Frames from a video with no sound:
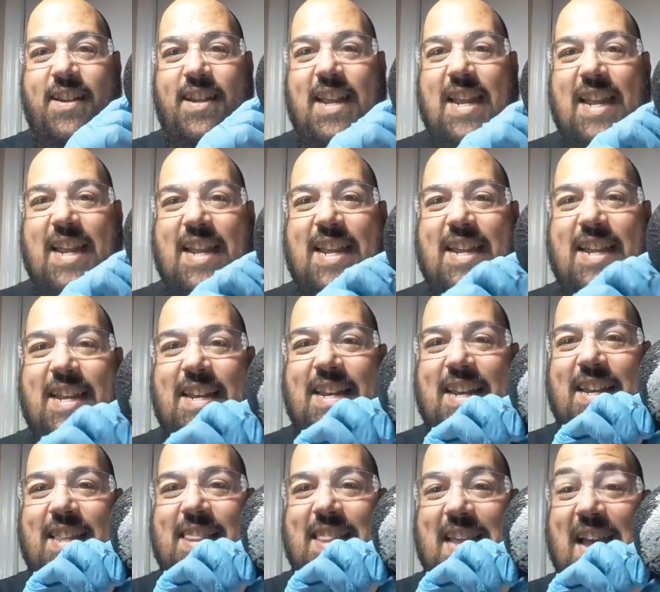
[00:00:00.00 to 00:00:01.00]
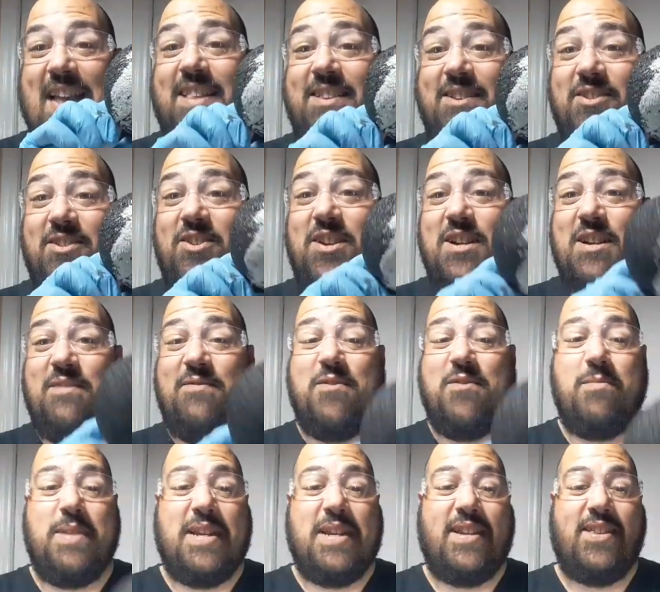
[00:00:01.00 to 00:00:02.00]
and that's good enough
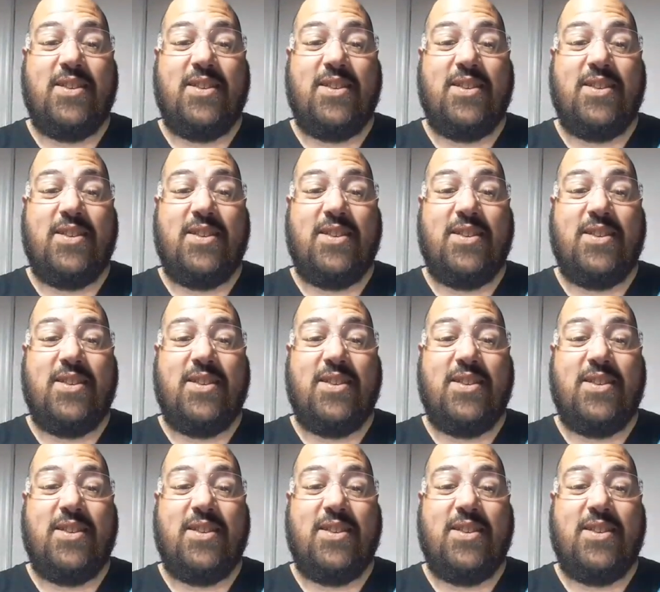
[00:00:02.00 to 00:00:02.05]
for me.